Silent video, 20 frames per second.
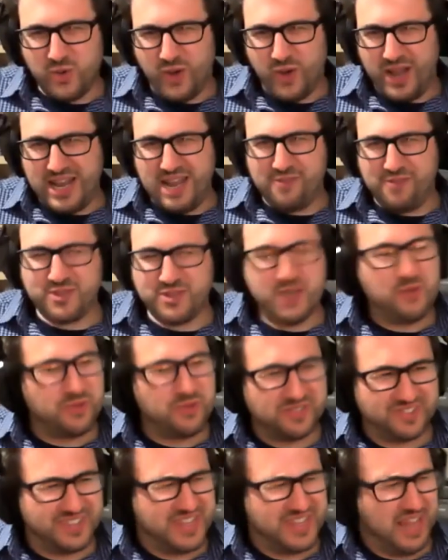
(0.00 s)
I left
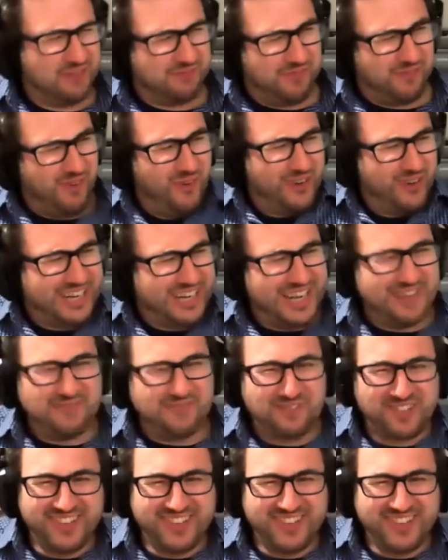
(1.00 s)
nukes in that forklift.